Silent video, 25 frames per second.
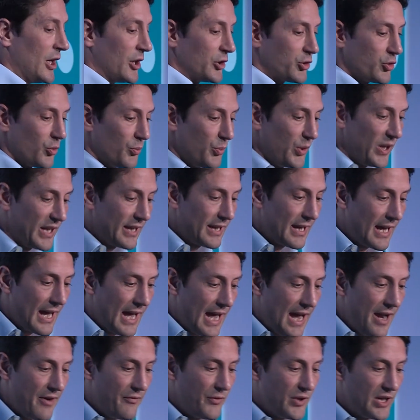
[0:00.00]
to bring
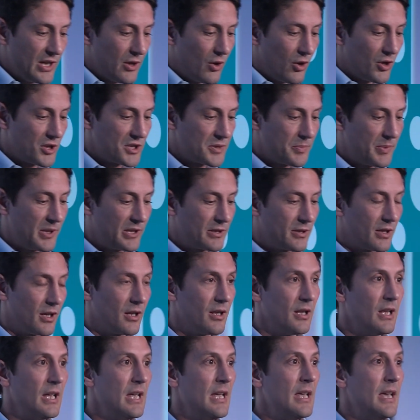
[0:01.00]
every
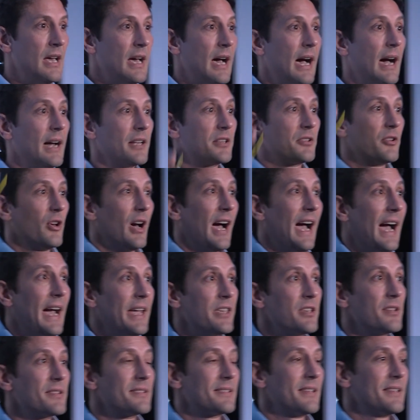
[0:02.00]
hospital at the
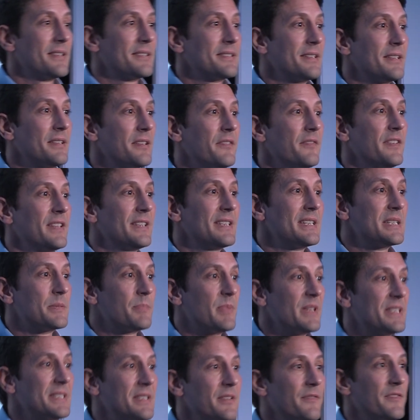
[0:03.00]
highest sensitivity
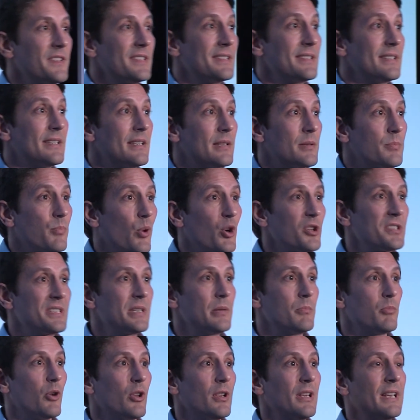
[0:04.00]
specificity
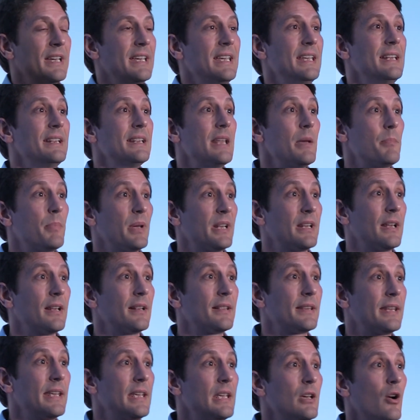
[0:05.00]
possible,
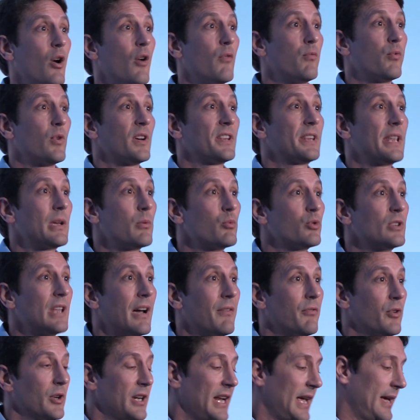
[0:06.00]
independently of what they would
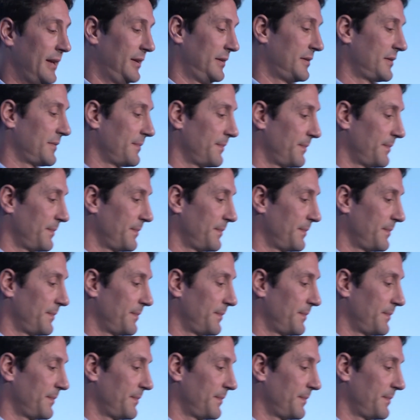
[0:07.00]
have on hand.